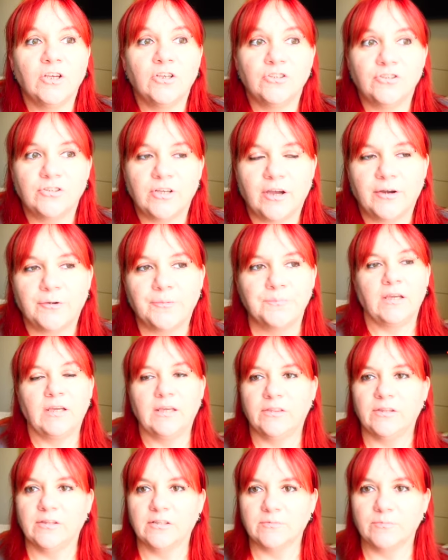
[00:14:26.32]
So
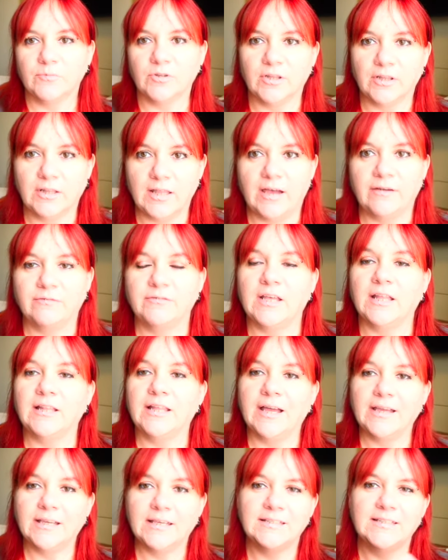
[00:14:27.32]
Ethan's mother left, and
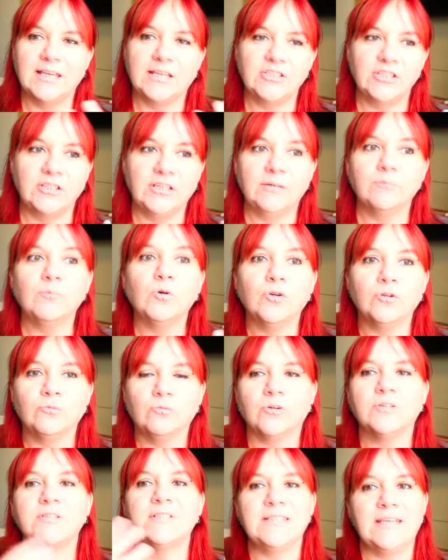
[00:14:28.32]
like I said, you need more than
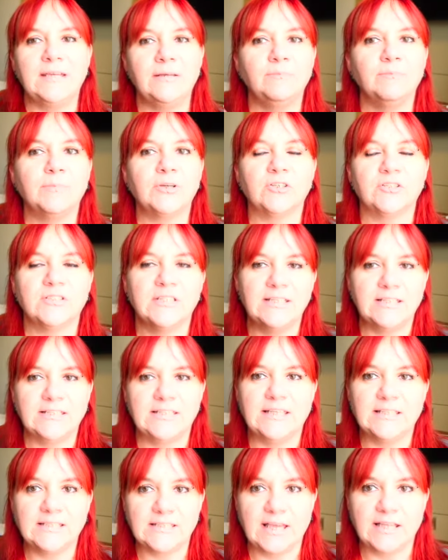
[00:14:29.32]
one scene because these
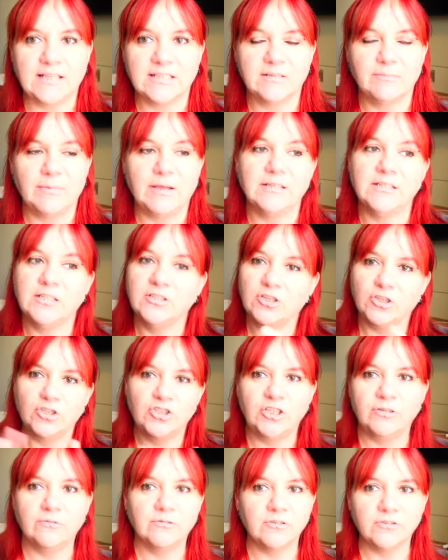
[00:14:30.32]
things get cemented. So
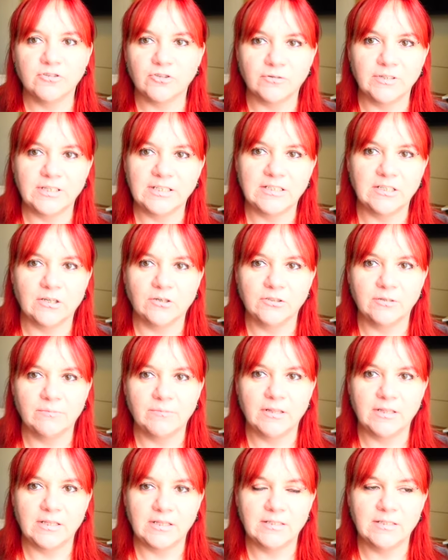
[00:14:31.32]
she was already told him
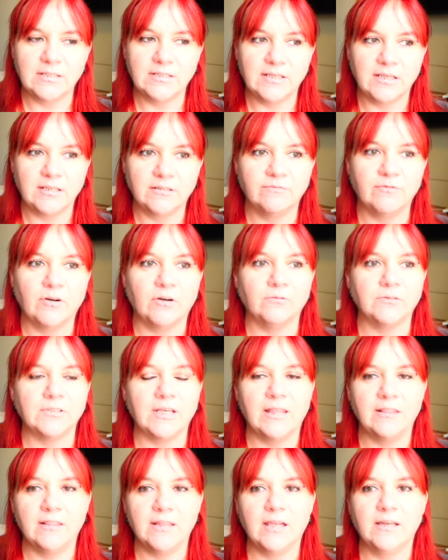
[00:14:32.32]
that this is his fault,
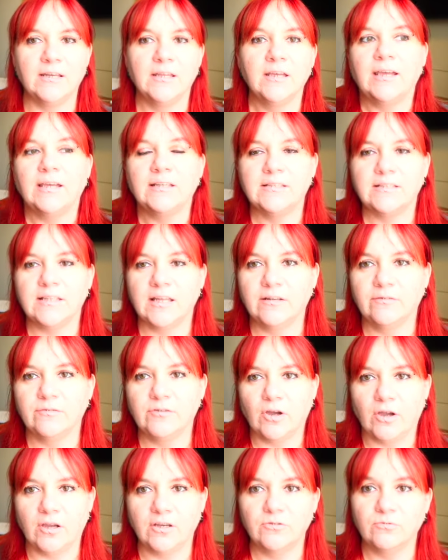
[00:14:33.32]
and then instead of
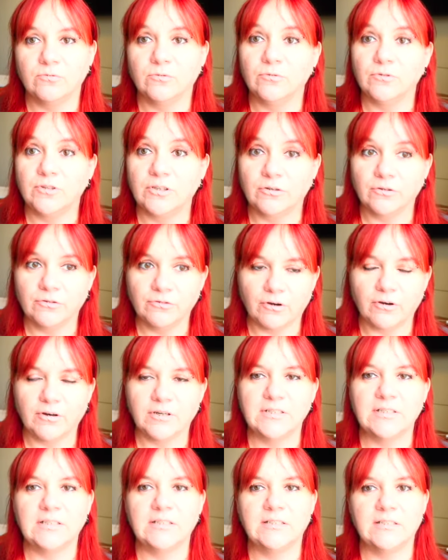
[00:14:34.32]
going toward the
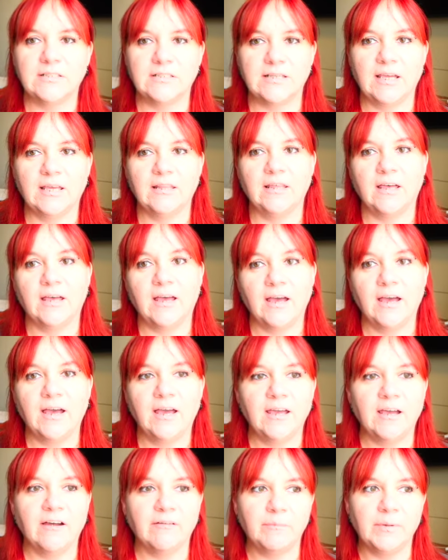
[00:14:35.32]
authorities to say that,
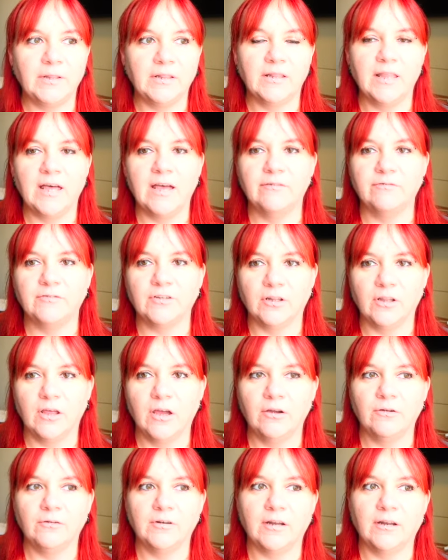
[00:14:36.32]
hey, I've been left
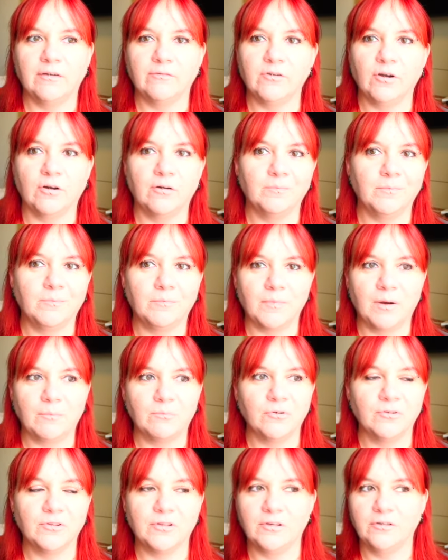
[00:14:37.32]
alone and I've got my
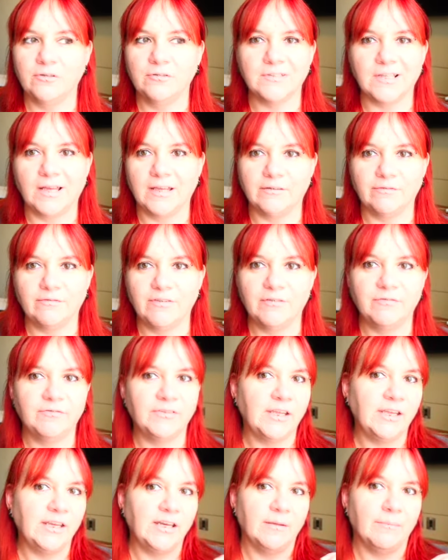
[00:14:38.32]
brother who's like
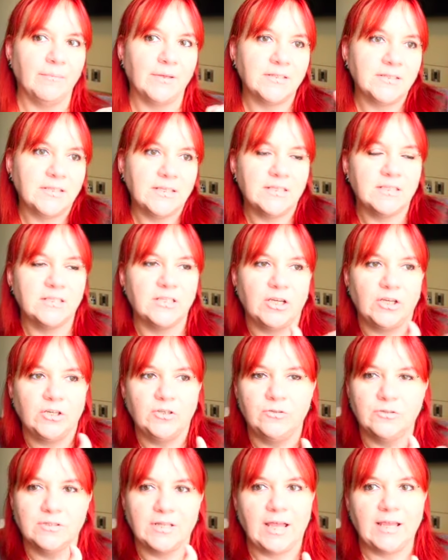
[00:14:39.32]
15 and my sister
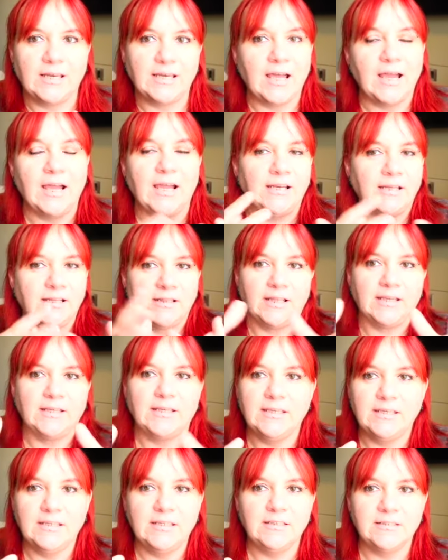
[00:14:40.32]
who's like 9 and like
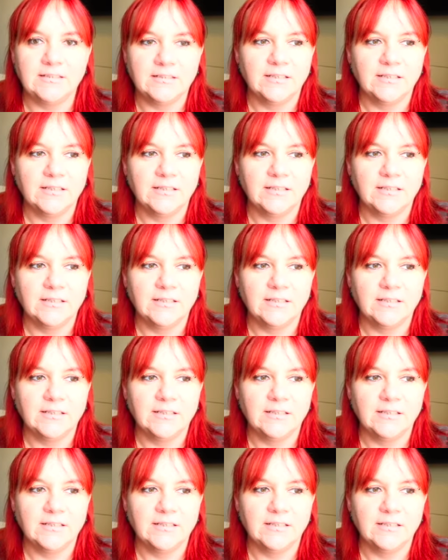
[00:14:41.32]
he's